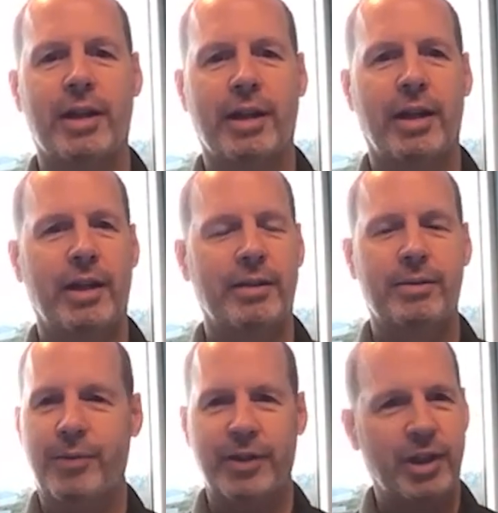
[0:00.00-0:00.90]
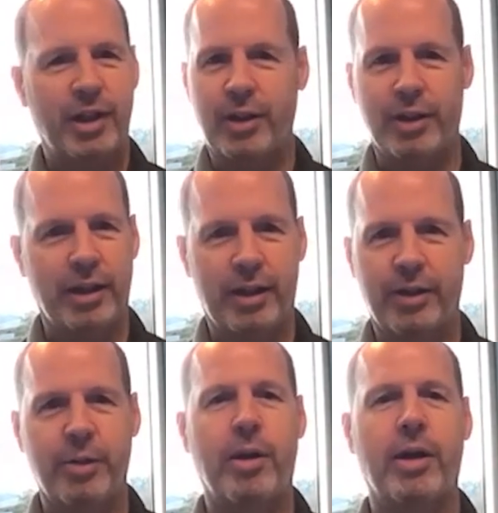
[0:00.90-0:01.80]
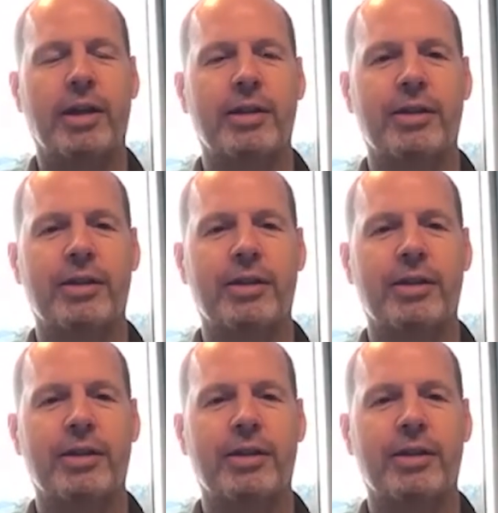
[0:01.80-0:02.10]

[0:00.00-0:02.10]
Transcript: and there's nothing like it on the market.